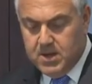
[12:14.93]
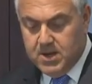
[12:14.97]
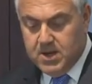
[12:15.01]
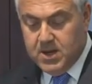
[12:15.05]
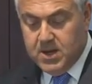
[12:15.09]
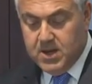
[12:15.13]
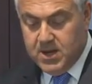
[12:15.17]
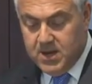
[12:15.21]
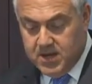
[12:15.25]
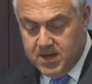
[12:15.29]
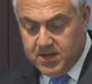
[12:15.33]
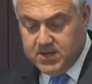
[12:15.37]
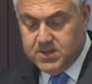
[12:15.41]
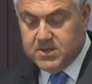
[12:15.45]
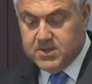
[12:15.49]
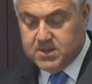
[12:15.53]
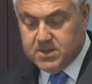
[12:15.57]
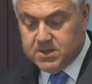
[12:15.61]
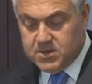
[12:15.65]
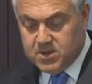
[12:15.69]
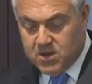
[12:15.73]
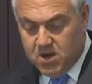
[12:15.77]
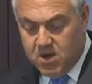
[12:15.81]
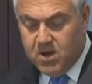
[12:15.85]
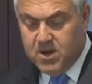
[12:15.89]
And it is
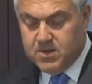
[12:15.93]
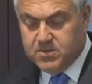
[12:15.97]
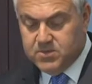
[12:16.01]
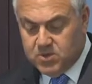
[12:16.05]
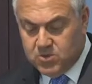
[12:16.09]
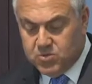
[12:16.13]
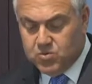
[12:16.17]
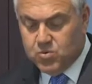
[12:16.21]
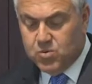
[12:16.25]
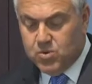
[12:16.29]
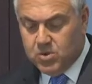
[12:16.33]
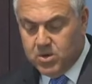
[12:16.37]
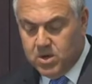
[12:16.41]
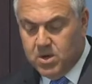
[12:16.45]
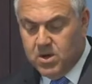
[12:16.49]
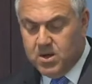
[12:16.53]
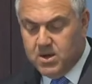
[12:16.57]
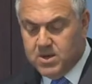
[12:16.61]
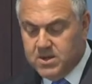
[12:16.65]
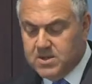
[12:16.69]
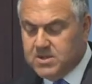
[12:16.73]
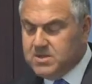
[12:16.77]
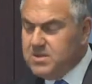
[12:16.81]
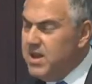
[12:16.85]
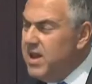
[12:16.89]
time to draw a
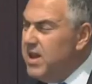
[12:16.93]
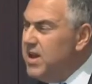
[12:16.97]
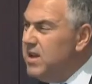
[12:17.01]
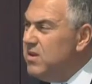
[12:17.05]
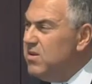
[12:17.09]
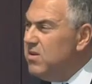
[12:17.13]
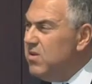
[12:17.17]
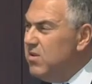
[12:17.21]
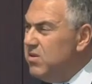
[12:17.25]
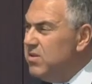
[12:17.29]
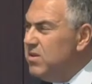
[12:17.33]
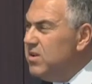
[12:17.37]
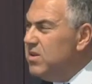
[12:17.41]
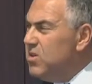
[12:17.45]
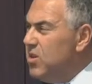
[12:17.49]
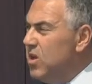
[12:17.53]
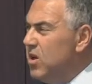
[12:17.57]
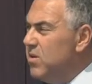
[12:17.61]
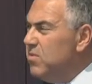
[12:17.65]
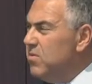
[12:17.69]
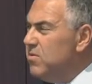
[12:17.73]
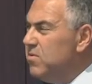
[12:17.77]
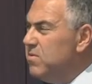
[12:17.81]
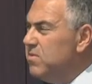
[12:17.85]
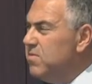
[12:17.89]
line in the sand on the
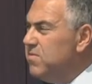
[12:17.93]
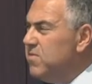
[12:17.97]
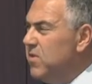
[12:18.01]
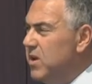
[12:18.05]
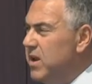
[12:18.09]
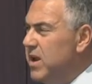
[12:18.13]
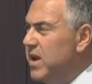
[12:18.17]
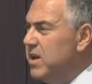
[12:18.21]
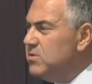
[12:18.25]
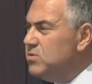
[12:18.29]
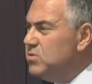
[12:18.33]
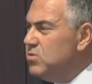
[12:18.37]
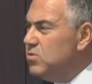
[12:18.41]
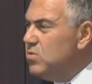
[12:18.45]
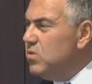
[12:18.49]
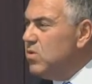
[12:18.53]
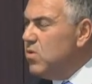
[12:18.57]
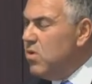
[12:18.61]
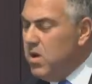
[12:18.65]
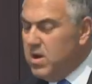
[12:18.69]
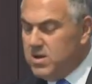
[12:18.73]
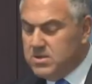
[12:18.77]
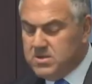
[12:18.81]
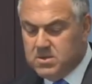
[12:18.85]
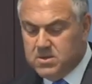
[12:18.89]
global financial
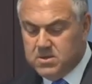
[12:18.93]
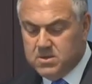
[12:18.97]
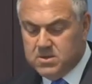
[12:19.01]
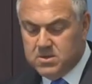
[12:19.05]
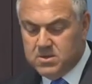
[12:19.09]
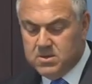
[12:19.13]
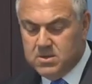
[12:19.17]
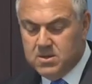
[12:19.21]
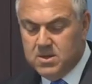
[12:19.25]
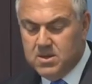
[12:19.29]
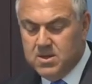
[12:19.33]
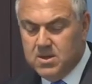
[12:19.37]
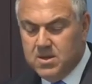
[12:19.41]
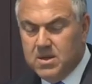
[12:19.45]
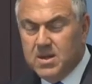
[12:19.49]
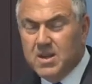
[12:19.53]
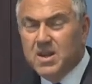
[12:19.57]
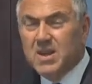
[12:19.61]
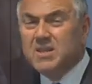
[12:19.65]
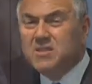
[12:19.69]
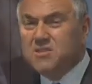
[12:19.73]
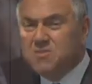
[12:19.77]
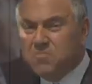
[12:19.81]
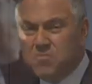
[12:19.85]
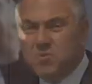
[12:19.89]
crisis.
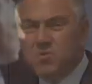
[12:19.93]
Let's